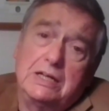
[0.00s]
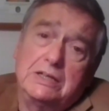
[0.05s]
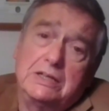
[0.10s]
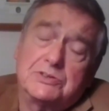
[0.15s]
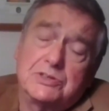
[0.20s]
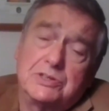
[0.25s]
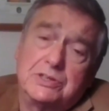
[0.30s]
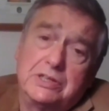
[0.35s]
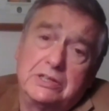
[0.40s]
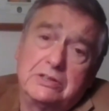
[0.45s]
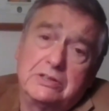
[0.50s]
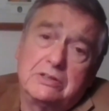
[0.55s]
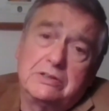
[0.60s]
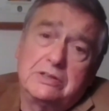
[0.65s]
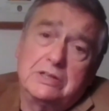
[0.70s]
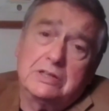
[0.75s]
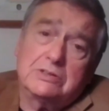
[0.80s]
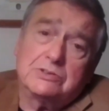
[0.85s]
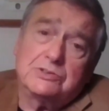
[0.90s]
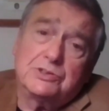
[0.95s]
it's an
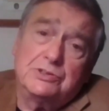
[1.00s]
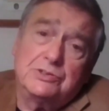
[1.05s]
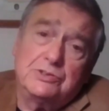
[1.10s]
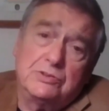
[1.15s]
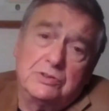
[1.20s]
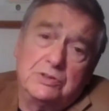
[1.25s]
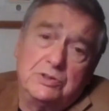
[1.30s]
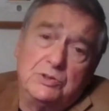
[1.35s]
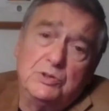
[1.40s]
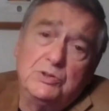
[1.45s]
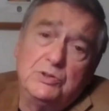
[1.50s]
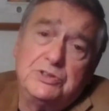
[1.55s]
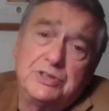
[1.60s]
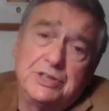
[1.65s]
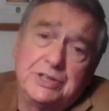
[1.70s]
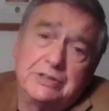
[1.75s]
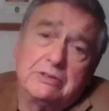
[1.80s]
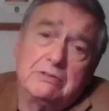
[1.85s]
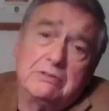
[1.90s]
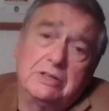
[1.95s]
introduction to a new
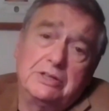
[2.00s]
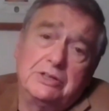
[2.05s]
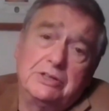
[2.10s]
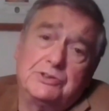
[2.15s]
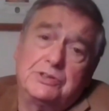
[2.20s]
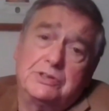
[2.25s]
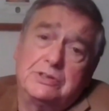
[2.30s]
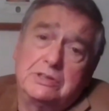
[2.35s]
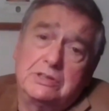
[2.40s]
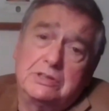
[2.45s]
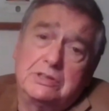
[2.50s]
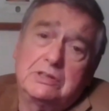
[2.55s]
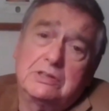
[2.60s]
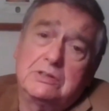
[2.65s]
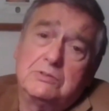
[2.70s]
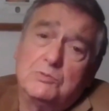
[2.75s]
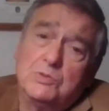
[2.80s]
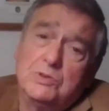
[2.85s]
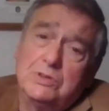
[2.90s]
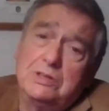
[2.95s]
generation that
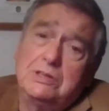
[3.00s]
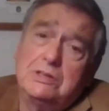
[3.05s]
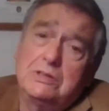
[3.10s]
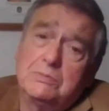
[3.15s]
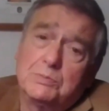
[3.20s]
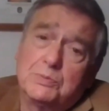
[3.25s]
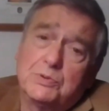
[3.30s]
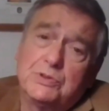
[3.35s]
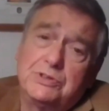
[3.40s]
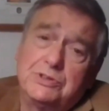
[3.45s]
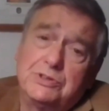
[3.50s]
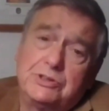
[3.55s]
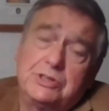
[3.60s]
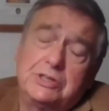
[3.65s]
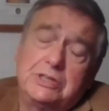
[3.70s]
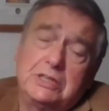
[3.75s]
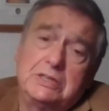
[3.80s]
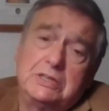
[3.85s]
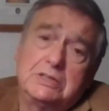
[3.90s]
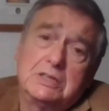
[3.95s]
can really
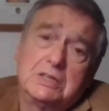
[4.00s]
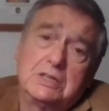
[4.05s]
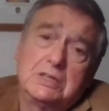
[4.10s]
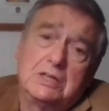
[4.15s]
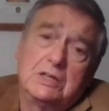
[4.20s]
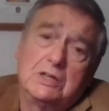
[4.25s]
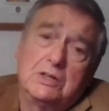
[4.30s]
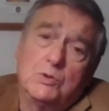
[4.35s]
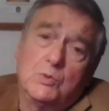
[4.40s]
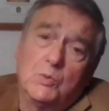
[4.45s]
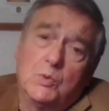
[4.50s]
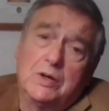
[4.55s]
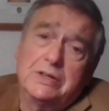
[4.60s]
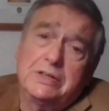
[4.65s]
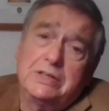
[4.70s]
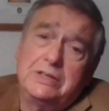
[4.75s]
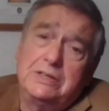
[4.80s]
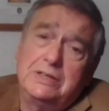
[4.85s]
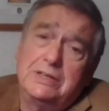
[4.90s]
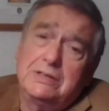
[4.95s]
appreciate
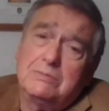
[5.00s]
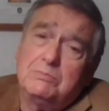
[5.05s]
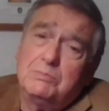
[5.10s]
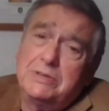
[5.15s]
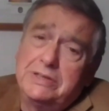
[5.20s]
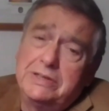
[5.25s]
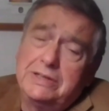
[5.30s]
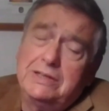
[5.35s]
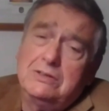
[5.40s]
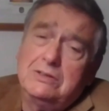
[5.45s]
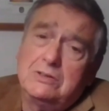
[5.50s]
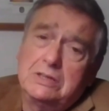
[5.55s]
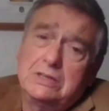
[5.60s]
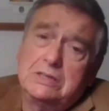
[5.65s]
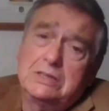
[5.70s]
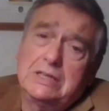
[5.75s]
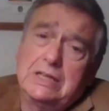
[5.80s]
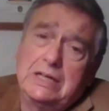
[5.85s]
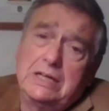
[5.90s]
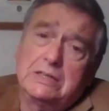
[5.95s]
what he did. But not
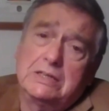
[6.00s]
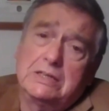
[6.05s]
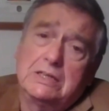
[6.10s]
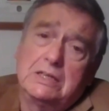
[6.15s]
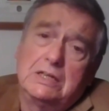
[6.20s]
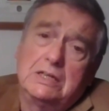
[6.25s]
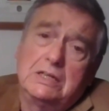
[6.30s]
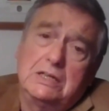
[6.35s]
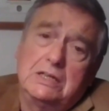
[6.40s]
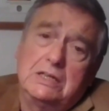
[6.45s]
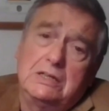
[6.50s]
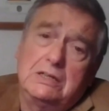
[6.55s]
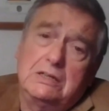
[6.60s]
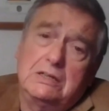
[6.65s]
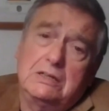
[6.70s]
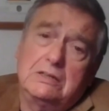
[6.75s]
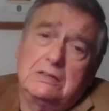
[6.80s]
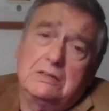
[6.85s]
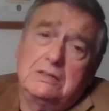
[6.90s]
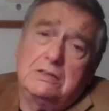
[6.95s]
only that,
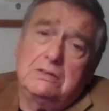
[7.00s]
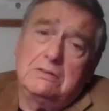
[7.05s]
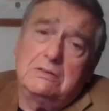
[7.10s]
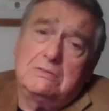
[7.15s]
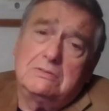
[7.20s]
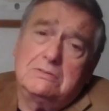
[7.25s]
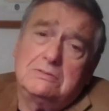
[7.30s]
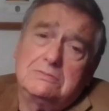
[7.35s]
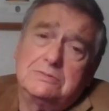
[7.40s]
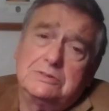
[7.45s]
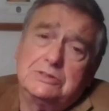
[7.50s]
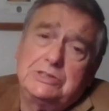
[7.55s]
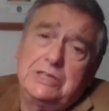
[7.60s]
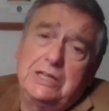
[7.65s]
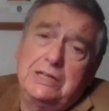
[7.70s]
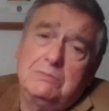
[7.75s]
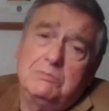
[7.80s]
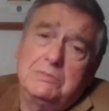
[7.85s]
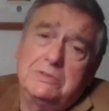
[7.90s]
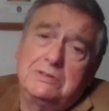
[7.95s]

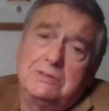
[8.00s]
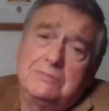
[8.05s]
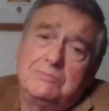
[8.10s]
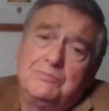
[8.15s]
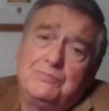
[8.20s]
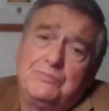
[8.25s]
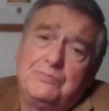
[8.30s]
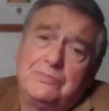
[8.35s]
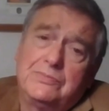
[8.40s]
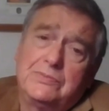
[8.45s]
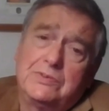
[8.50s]
Chapman